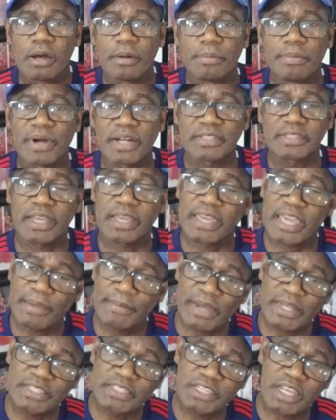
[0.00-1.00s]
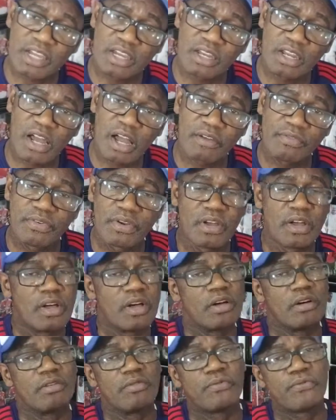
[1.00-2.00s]
But they came out in second half,
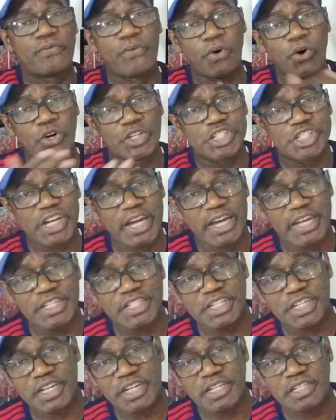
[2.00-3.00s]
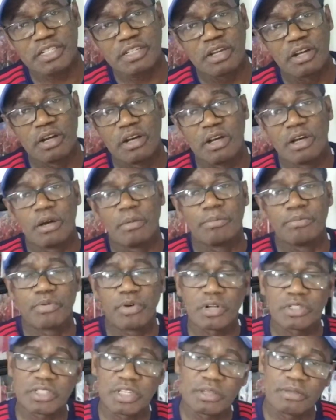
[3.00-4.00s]
four changes,
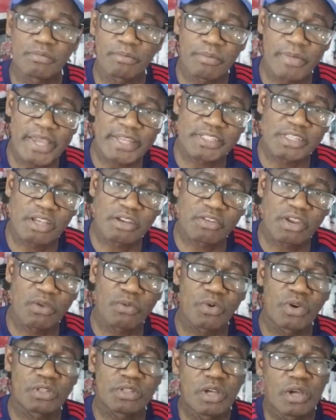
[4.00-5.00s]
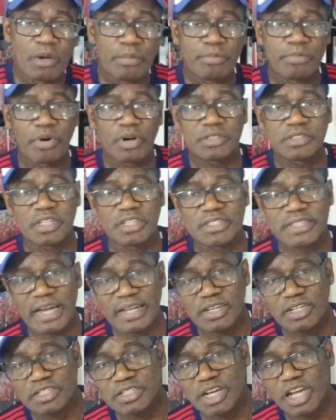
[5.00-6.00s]
brought in Mason Greenwood, brought in
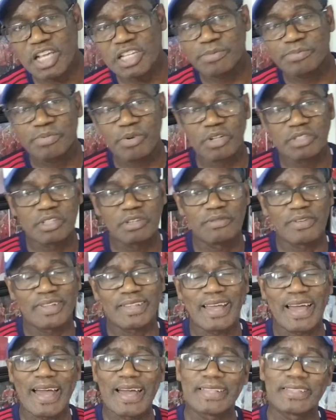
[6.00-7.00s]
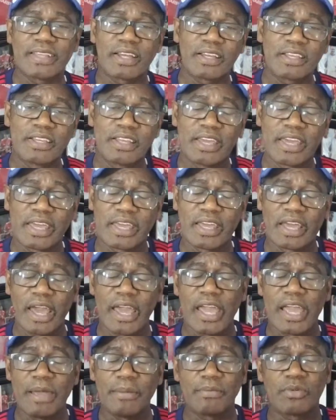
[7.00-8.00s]
Daniel James, brought in and the
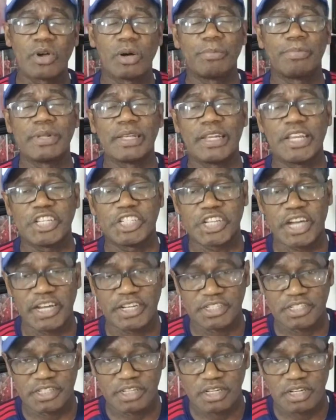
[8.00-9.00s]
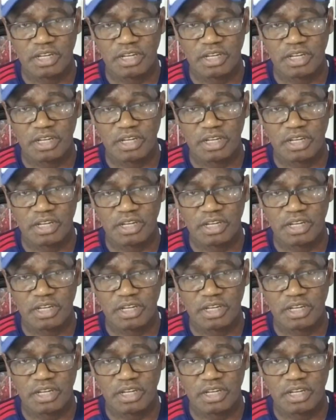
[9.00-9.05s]
game completely changed.